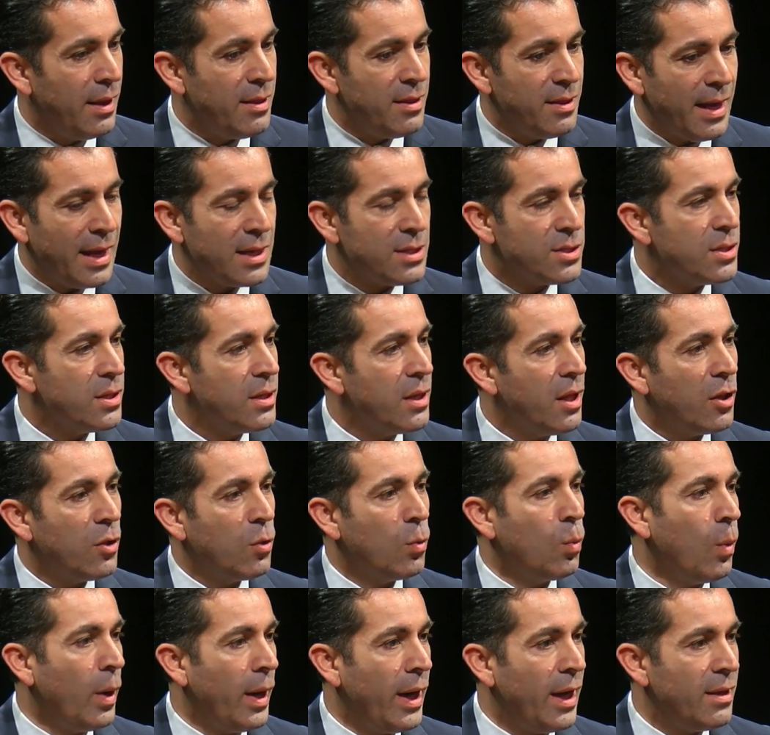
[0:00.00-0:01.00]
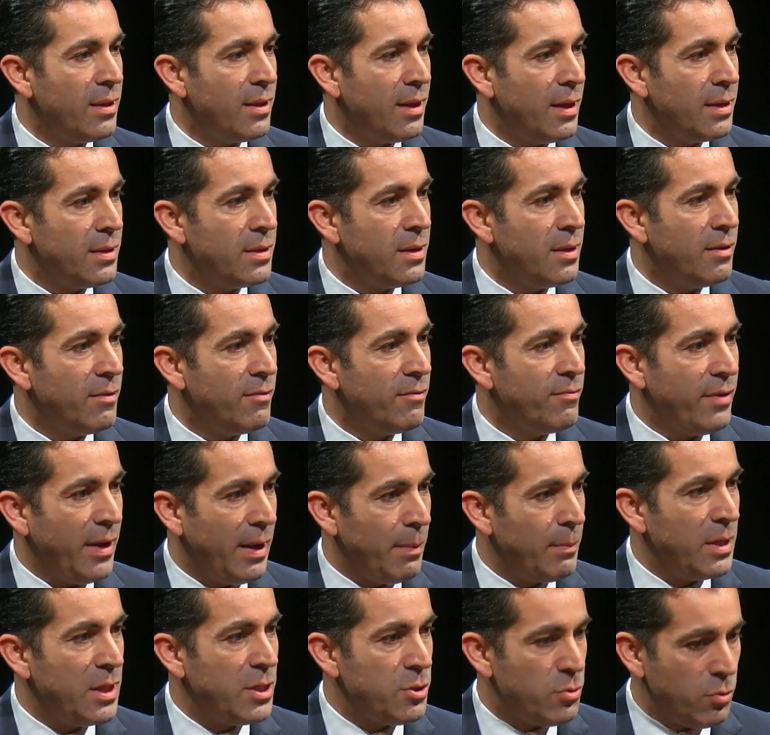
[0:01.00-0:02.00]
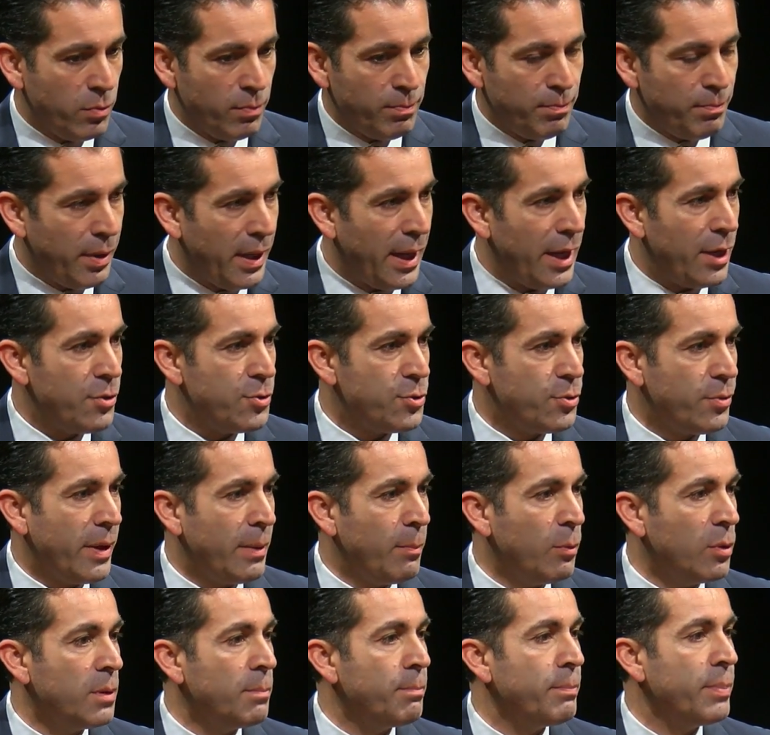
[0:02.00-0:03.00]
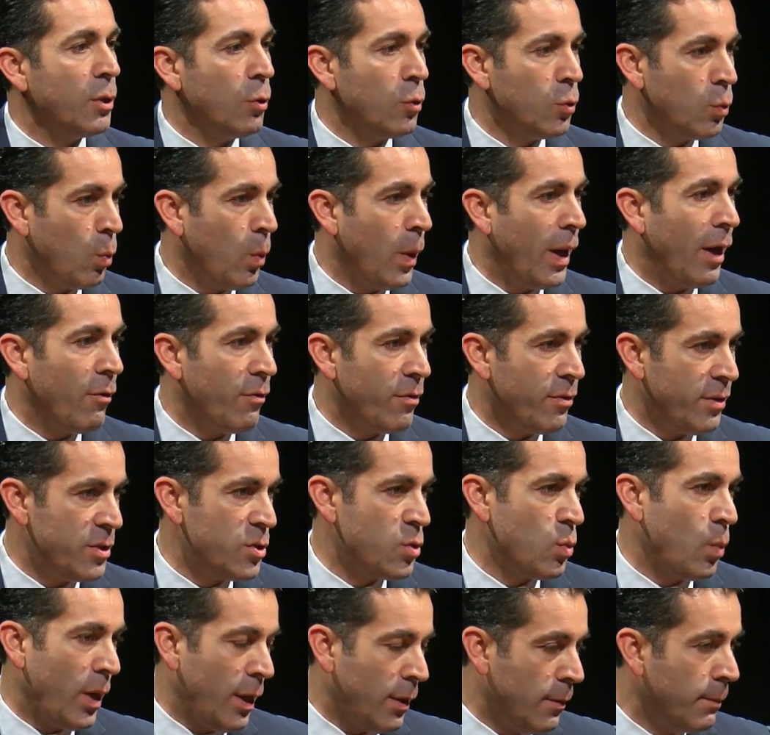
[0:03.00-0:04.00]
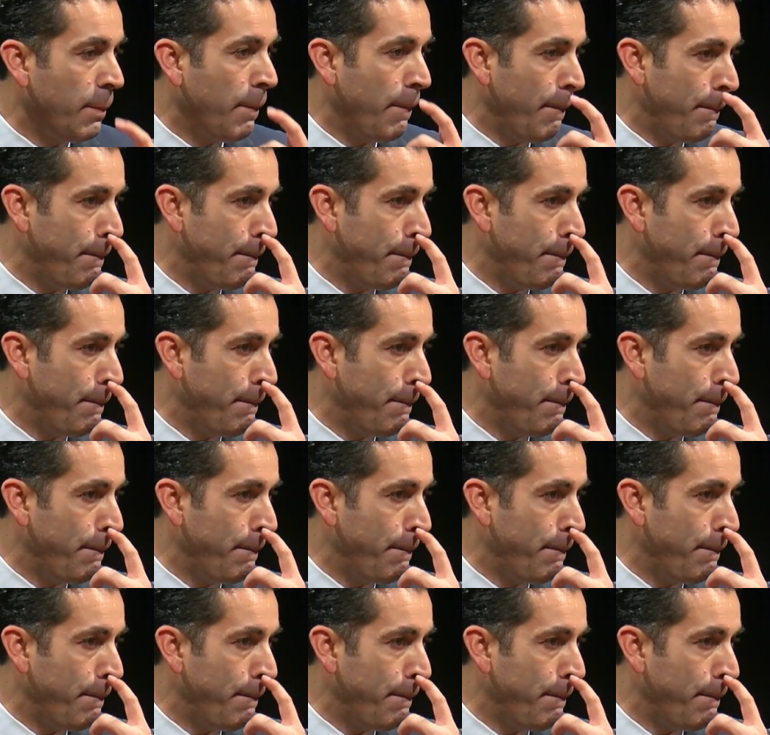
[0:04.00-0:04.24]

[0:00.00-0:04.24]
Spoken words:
And that's another way that families or buyers are able to build wealth as well.